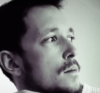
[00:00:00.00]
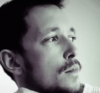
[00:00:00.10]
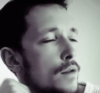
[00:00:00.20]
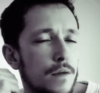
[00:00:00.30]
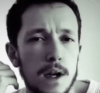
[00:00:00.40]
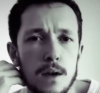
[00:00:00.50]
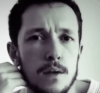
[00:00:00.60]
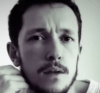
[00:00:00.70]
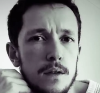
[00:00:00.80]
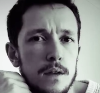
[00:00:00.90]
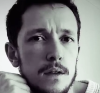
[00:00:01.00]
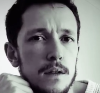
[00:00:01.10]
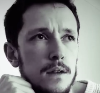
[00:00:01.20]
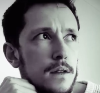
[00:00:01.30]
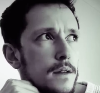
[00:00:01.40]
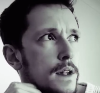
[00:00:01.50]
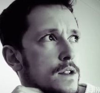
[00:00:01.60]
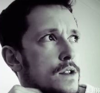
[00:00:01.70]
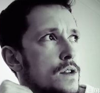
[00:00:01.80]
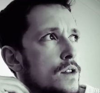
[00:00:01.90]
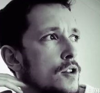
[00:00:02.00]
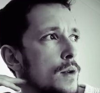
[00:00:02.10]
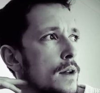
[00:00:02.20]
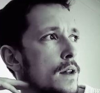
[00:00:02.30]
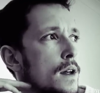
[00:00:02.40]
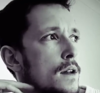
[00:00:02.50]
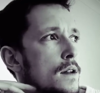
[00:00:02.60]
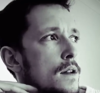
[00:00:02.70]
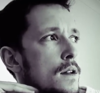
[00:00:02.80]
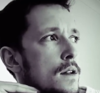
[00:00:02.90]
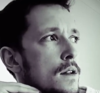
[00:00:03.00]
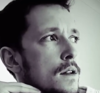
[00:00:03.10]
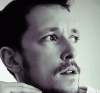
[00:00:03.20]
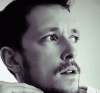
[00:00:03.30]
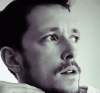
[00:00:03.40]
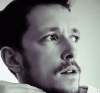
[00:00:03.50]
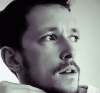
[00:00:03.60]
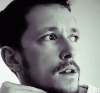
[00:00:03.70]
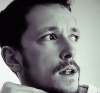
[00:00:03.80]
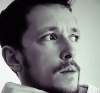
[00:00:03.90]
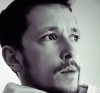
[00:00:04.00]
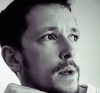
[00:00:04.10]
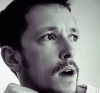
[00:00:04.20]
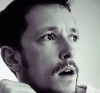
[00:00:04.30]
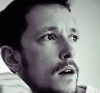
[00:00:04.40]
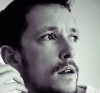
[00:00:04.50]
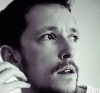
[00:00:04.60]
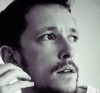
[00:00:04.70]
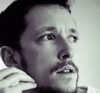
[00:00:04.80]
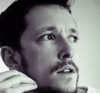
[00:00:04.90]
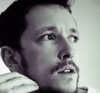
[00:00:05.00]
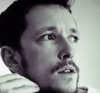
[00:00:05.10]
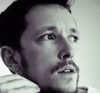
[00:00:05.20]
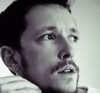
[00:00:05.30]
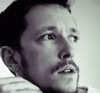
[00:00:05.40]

profound things you can do out there that would be hard to do.